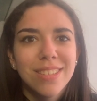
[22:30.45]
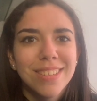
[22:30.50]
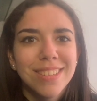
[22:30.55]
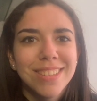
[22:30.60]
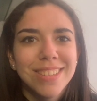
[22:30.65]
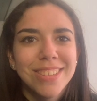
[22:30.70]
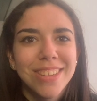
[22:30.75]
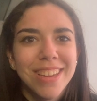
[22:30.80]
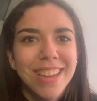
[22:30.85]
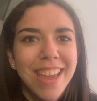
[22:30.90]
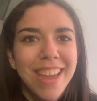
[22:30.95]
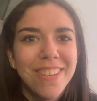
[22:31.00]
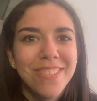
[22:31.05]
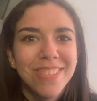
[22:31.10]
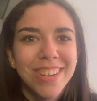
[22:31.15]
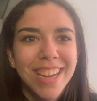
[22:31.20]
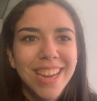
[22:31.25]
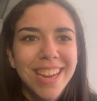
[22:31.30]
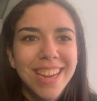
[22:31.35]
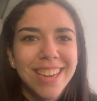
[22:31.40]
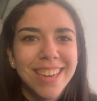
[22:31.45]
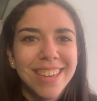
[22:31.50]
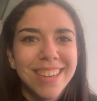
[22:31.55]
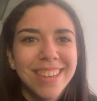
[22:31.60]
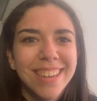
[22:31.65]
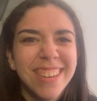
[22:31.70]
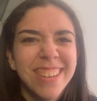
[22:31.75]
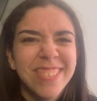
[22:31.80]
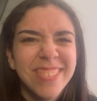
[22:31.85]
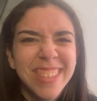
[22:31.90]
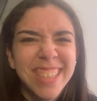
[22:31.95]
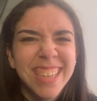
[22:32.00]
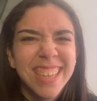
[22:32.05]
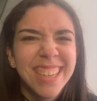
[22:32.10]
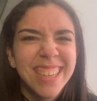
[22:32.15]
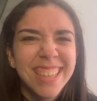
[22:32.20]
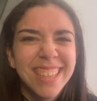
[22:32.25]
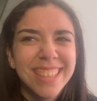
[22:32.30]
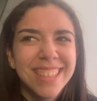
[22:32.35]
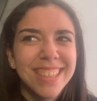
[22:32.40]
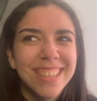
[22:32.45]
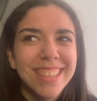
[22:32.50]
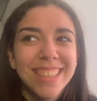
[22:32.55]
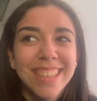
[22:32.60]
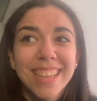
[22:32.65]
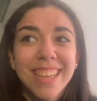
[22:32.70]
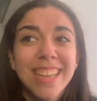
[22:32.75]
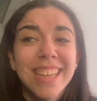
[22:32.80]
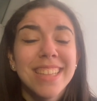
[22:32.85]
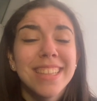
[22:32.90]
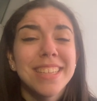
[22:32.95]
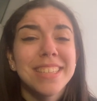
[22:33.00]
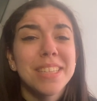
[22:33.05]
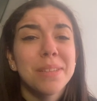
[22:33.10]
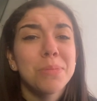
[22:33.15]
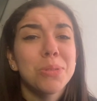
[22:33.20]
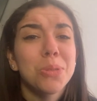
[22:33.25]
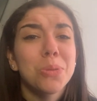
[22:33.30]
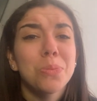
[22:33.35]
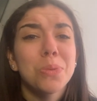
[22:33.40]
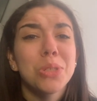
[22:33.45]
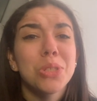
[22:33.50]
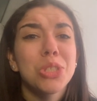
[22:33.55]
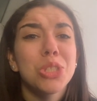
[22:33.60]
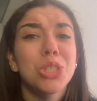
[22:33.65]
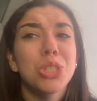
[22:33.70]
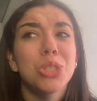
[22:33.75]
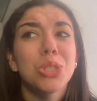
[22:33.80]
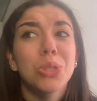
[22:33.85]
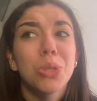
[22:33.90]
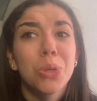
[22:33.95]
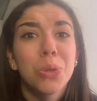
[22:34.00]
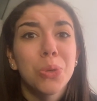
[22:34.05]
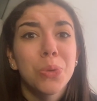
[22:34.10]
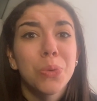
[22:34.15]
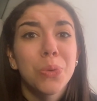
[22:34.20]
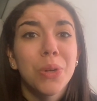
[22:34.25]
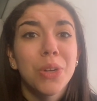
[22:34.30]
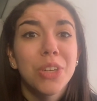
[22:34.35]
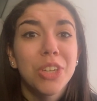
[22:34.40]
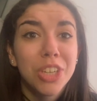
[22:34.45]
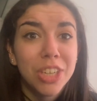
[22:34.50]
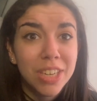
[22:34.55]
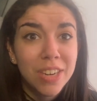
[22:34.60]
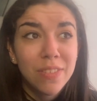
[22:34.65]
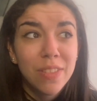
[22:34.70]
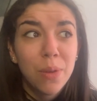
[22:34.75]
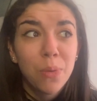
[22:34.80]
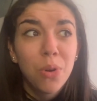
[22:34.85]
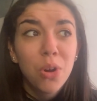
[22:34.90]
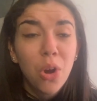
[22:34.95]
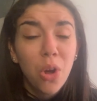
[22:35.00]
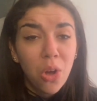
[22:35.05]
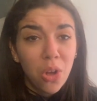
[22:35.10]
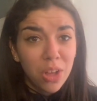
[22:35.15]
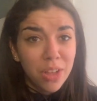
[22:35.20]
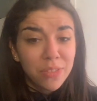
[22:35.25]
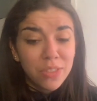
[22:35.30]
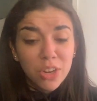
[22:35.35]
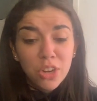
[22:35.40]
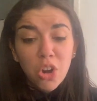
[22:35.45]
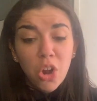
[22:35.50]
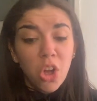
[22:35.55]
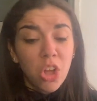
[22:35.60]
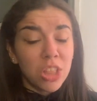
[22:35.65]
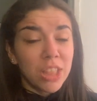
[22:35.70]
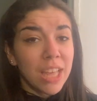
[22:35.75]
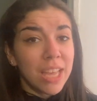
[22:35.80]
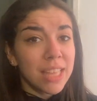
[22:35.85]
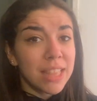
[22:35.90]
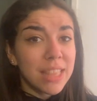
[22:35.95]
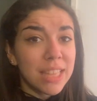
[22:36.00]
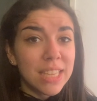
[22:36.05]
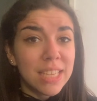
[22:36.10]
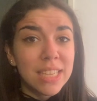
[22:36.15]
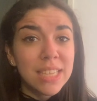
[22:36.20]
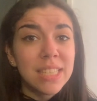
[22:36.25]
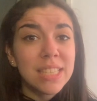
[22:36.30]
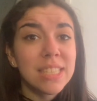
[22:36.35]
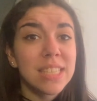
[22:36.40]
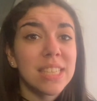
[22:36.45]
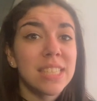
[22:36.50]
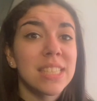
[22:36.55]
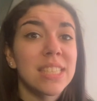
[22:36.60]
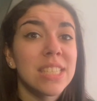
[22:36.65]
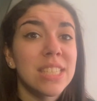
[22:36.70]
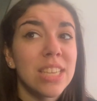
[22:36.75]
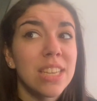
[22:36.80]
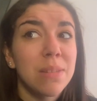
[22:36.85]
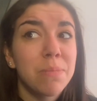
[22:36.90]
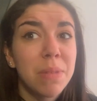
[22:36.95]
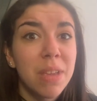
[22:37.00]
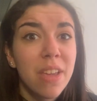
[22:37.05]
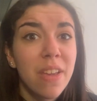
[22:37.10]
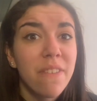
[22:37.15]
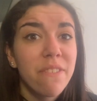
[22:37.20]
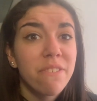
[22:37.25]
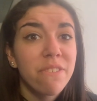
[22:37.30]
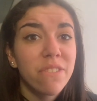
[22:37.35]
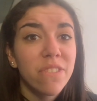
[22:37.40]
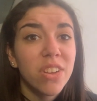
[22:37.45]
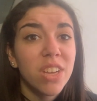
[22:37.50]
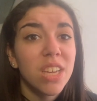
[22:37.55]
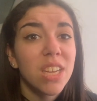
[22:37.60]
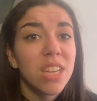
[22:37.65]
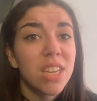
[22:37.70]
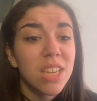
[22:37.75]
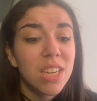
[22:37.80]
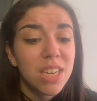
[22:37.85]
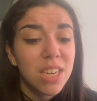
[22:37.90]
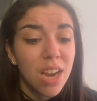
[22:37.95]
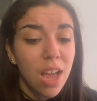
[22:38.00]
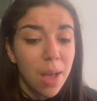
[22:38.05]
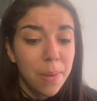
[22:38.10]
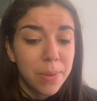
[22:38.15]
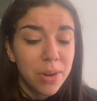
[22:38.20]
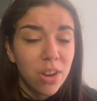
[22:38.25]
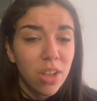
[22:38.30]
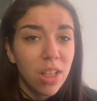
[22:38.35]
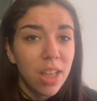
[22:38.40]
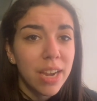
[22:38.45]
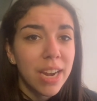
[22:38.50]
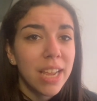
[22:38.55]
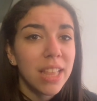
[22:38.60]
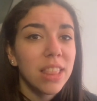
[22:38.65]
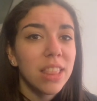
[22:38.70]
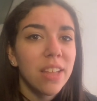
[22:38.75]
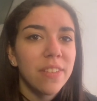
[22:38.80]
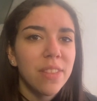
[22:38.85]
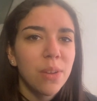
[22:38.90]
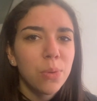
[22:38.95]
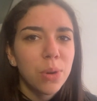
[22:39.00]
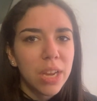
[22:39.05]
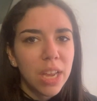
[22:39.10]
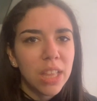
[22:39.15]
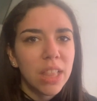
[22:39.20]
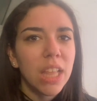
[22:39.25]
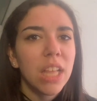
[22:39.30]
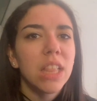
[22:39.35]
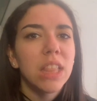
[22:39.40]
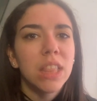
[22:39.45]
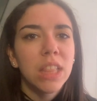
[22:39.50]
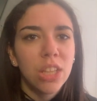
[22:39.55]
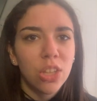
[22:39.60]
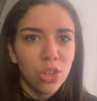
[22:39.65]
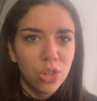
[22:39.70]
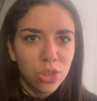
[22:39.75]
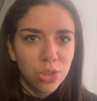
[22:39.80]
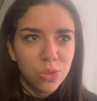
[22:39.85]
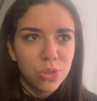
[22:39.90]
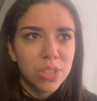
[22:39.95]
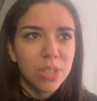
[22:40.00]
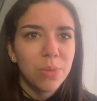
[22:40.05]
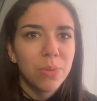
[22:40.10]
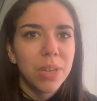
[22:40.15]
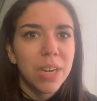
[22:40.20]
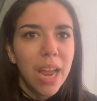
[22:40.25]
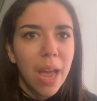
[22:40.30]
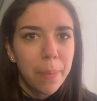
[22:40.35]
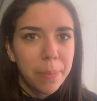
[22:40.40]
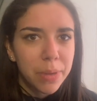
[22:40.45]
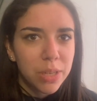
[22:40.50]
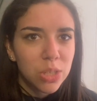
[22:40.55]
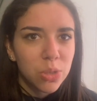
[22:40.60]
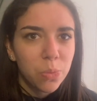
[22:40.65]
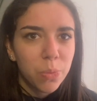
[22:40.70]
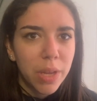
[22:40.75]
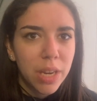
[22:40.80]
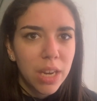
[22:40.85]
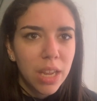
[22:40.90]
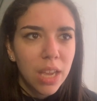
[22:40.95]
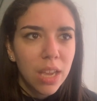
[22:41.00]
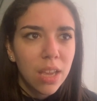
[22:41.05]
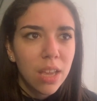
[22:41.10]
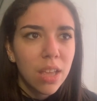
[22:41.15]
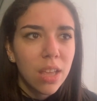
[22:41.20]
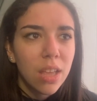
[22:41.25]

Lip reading: So I can't wait. Oh my god. This episode was so good. If they're all like this is gonna be phenomenal. And I love that we're getting like little clues of what happened to Whitney.